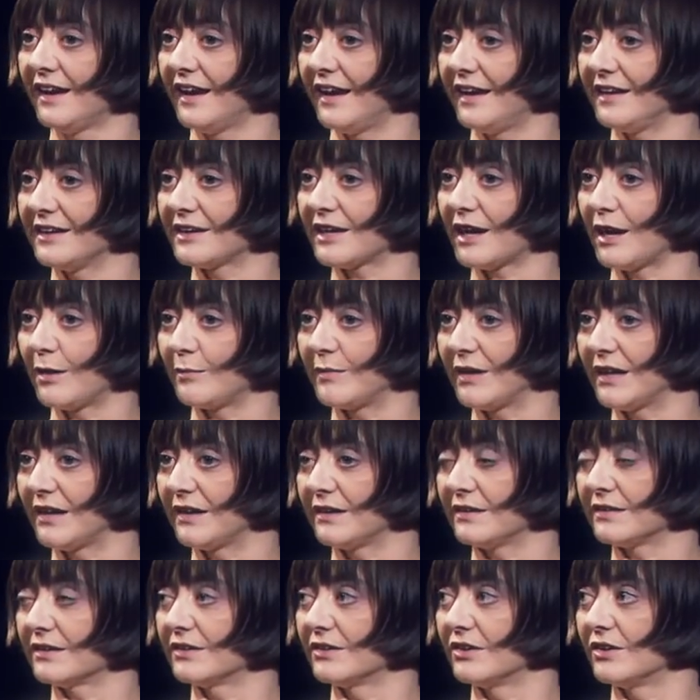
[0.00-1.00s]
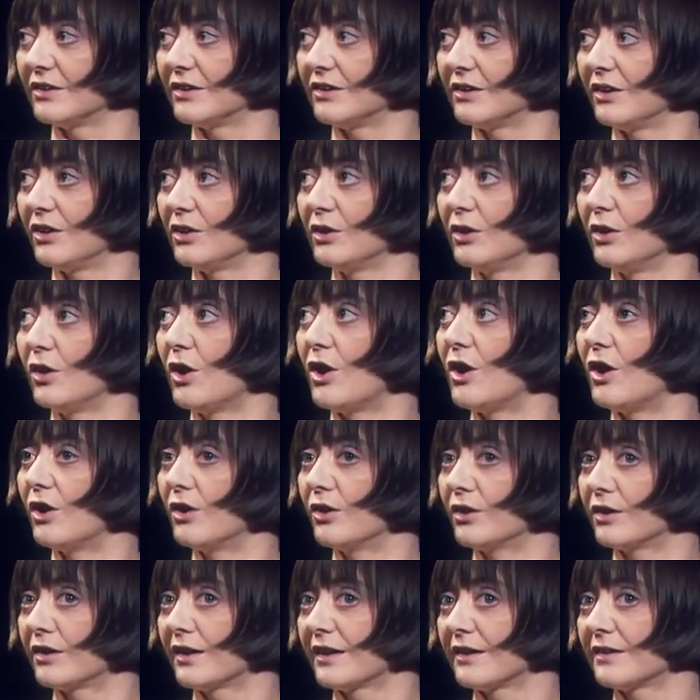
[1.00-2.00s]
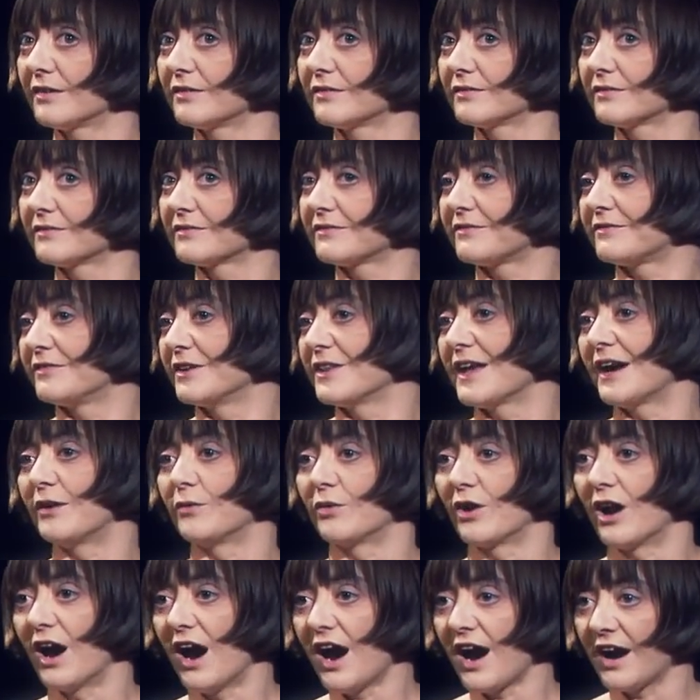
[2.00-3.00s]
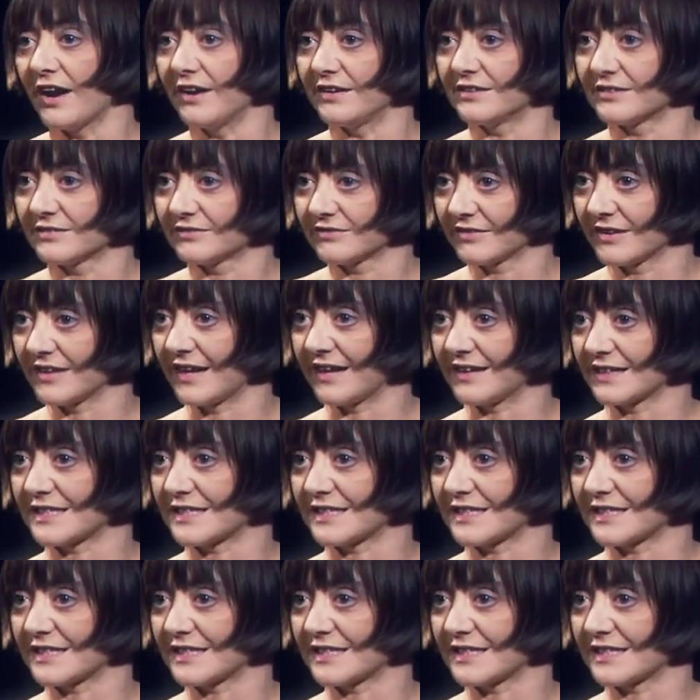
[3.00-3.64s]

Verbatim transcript: in coming along for that ride, for that